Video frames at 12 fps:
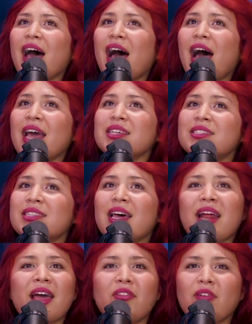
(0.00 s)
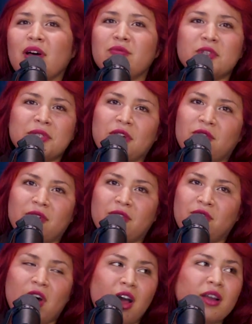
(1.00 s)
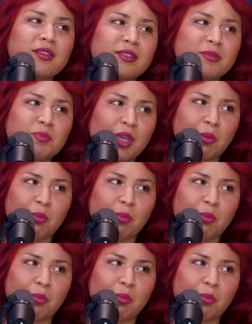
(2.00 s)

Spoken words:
I said I'd love silver fox people.